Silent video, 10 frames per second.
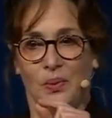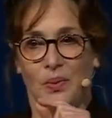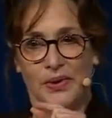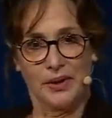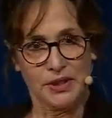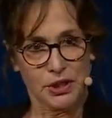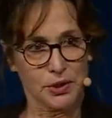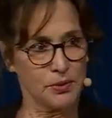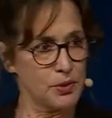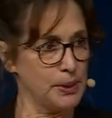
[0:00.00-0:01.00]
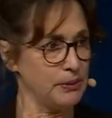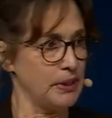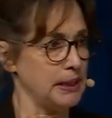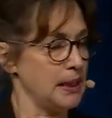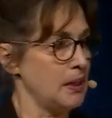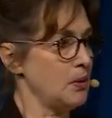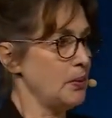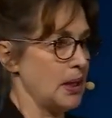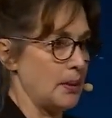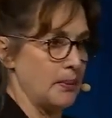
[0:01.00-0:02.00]
With our digital twin right now,
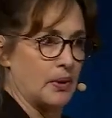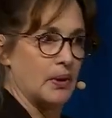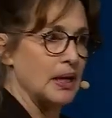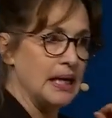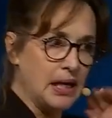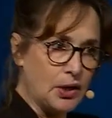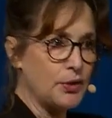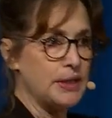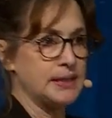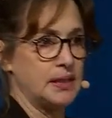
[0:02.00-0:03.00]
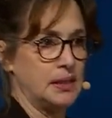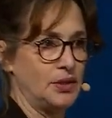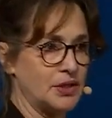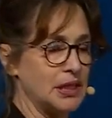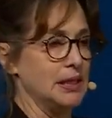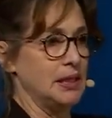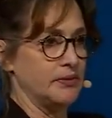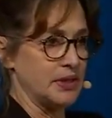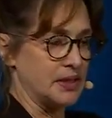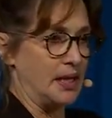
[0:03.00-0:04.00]
we are increasing the utility
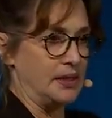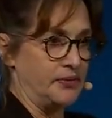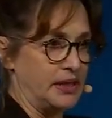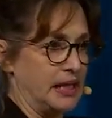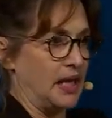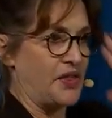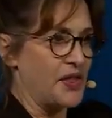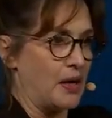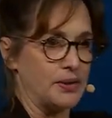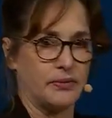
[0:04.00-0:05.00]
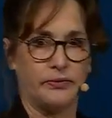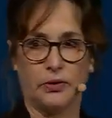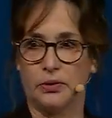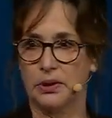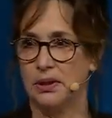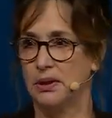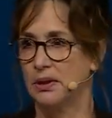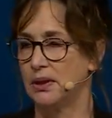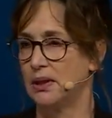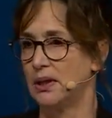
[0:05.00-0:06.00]
of the scientific data a thousandfold.
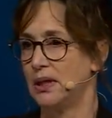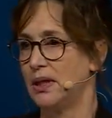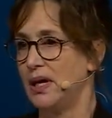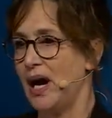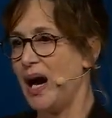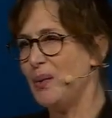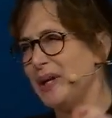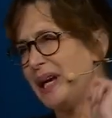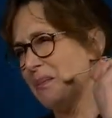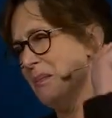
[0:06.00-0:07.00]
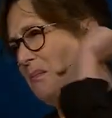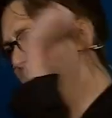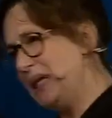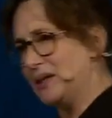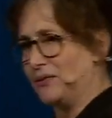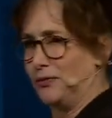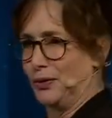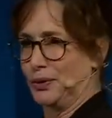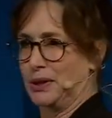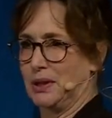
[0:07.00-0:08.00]
I want to get
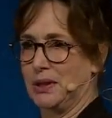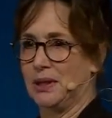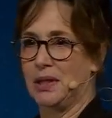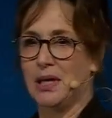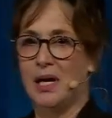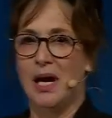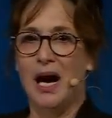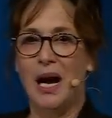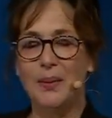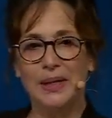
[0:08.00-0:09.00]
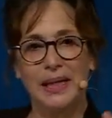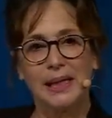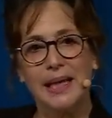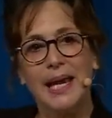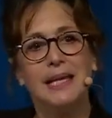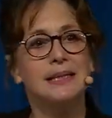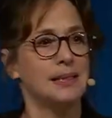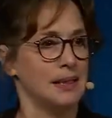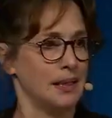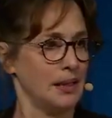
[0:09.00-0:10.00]
millionfold. I want to get kids
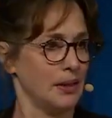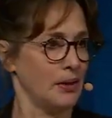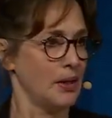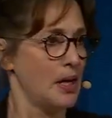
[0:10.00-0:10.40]
in here.